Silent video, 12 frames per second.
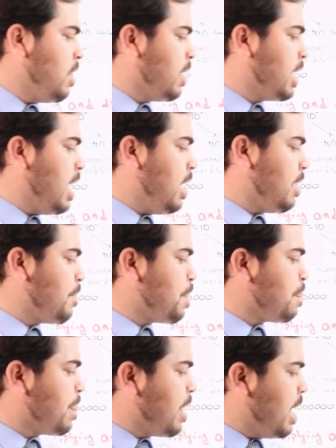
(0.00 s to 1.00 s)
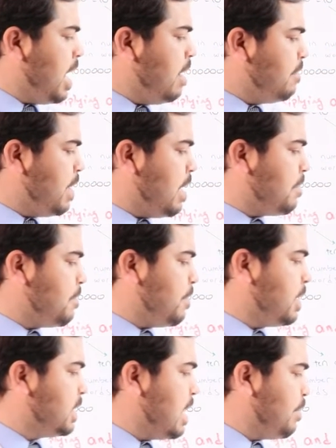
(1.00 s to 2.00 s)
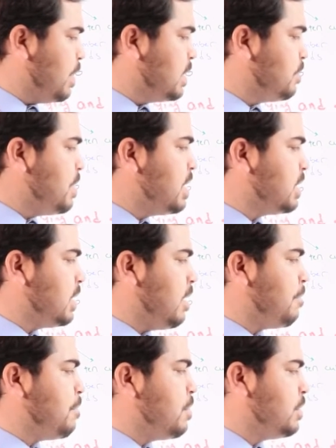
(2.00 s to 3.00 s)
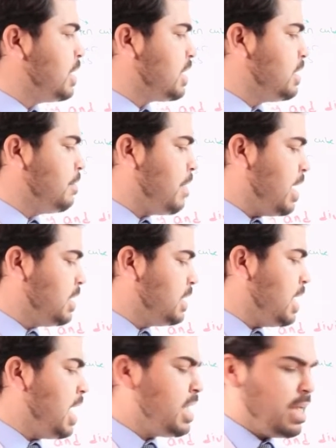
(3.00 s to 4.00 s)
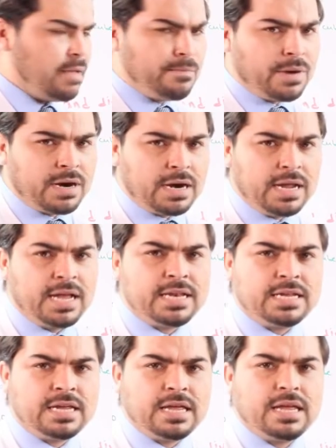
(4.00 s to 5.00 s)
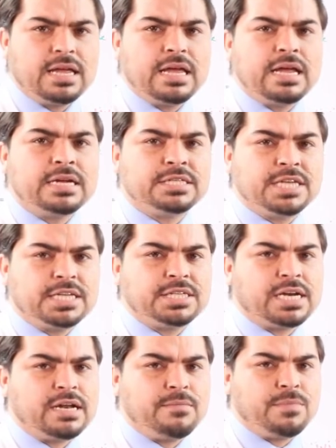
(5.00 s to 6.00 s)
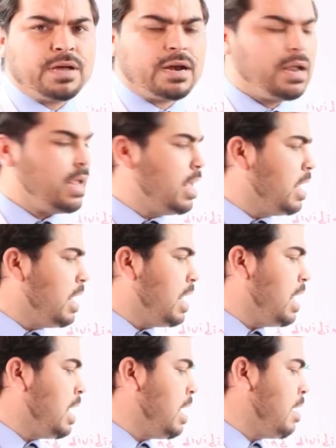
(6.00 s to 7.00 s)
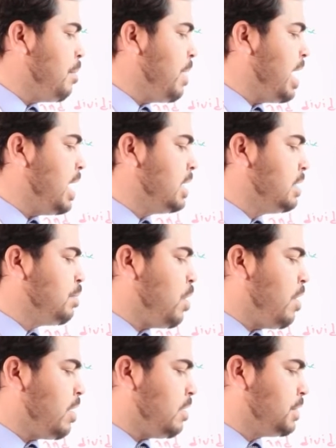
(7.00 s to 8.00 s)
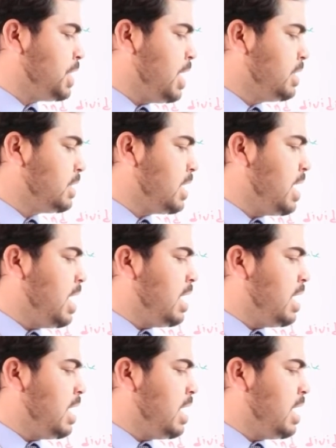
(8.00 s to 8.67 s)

Okay? Here we have examples. Means if you just divided any number, any integer number by power of 10s,